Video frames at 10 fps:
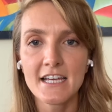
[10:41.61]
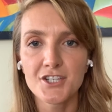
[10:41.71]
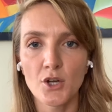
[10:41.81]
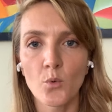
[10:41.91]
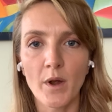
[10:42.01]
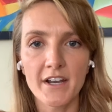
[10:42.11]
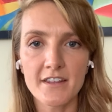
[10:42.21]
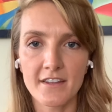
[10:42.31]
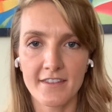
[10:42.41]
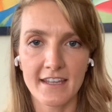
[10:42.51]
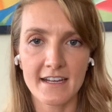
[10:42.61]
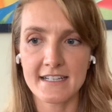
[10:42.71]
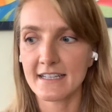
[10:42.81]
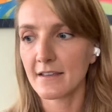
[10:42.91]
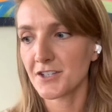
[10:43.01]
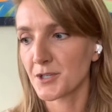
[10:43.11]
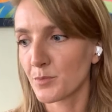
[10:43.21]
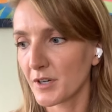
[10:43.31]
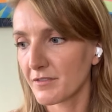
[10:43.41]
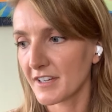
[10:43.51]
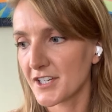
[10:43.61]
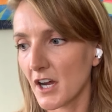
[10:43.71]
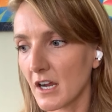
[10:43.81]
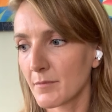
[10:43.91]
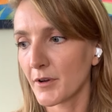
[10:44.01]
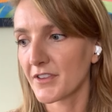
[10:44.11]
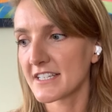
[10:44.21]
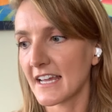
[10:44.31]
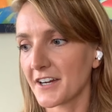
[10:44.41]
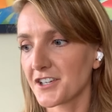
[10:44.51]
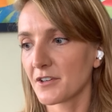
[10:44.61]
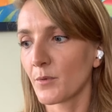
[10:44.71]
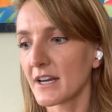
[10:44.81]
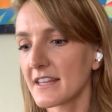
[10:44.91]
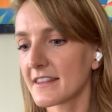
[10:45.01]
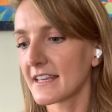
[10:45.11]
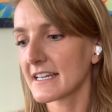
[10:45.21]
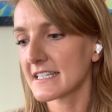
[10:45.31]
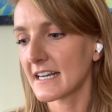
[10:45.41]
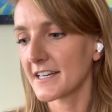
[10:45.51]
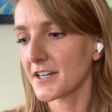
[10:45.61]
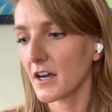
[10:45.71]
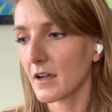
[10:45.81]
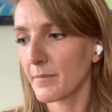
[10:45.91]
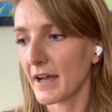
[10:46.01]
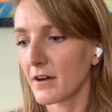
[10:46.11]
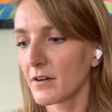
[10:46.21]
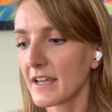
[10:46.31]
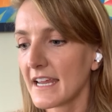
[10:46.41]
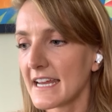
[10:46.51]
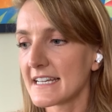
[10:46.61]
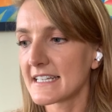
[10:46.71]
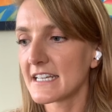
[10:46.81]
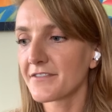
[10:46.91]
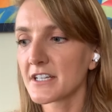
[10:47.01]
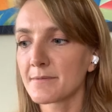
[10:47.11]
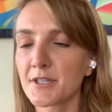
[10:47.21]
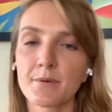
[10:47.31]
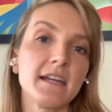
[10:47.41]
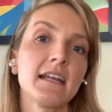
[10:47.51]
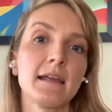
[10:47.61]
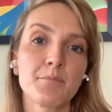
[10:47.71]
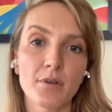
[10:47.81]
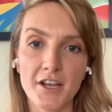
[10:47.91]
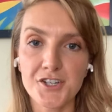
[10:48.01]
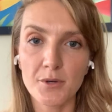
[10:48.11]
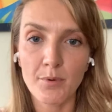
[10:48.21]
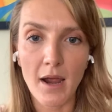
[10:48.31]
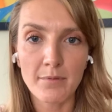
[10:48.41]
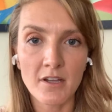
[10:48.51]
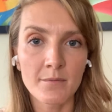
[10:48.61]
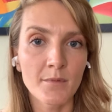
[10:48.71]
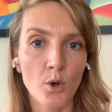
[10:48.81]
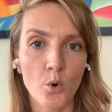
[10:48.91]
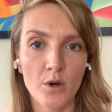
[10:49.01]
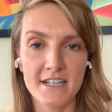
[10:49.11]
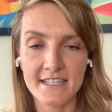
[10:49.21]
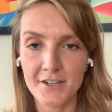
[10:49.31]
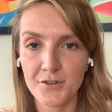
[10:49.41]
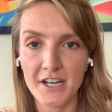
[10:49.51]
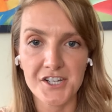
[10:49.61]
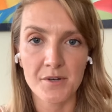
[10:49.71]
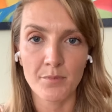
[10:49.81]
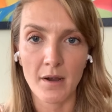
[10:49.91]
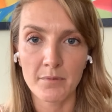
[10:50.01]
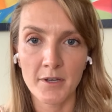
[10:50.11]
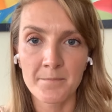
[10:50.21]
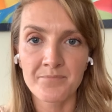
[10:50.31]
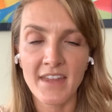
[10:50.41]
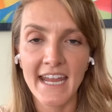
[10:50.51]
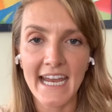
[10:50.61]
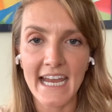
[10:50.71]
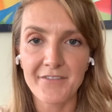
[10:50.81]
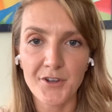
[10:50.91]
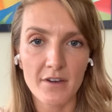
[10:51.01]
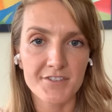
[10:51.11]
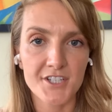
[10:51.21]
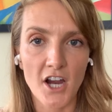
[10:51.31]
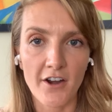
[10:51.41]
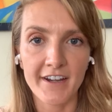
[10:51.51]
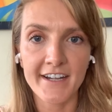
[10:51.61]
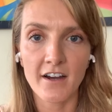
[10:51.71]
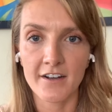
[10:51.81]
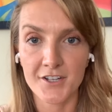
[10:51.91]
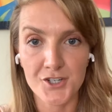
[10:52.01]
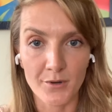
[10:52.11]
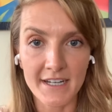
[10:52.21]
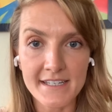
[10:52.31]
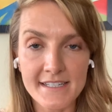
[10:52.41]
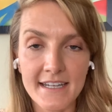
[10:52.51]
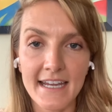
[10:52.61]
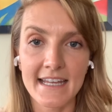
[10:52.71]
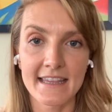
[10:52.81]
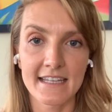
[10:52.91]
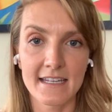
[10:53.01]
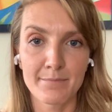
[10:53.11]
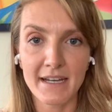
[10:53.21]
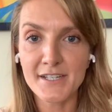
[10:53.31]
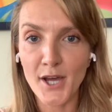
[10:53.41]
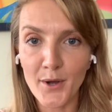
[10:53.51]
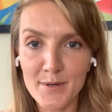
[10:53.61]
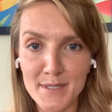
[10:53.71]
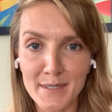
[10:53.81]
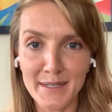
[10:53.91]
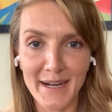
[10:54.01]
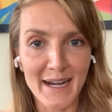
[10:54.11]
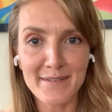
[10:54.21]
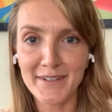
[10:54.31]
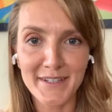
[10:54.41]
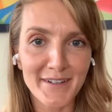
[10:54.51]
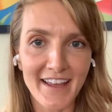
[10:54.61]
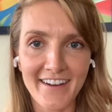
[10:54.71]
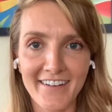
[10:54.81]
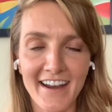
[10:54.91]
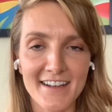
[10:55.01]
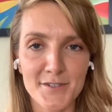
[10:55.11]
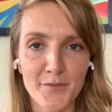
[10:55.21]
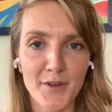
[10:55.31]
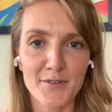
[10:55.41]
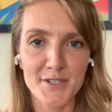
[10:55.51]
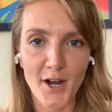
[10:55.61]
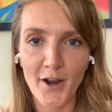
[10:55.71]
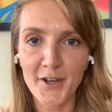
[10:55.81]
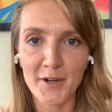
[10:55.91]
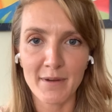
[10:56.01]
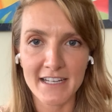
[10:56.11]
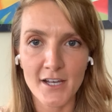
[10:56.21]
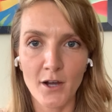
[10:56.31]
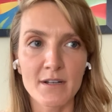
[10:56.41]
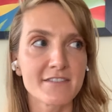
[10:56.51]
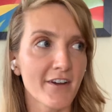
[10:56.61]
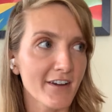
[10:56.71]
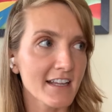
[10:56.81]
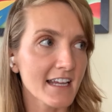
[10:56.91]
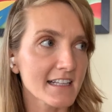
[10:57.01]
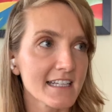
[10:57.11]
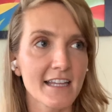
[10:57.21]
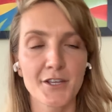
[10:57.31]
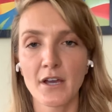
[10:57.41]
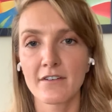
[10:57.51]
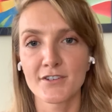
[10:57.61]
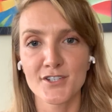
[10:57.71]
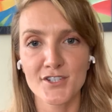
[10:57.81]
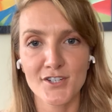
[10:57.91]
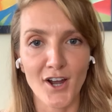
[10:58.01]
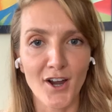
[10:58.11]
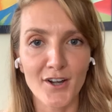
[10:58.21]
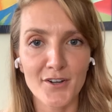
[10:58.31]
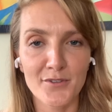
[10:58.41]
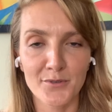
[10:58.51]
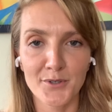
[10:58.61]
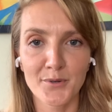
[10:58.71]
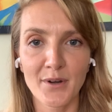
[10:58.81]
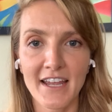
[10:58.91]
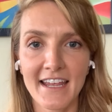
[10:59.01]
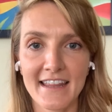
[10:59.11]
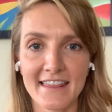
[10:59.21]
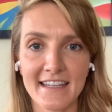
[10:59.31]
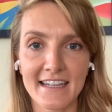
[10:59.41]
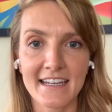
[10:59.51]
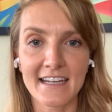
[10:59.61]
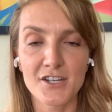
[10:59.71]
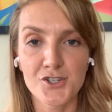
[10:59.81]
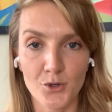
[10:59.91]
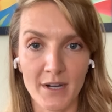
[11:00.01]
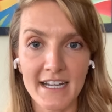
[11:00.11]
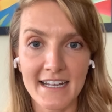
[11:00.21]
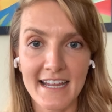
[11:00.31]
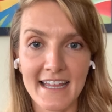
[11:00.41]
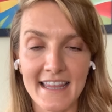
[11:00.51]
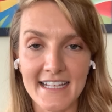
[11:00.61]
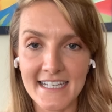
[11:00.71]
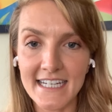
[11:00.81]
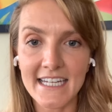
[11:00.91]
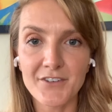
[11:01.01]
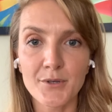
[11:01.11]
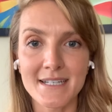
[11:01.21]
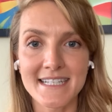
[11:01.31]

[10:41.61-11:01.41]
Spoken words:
So one of the things, let's just briefly talk about this actually. One of the things that I talk about is the difference between a pressure problem or a centration problem. If you have scarring on a joint, the big toe is a kind of a little area. So if you have a scar on your big toe, it's very likely that you have a scar through the joint. That's going to give you a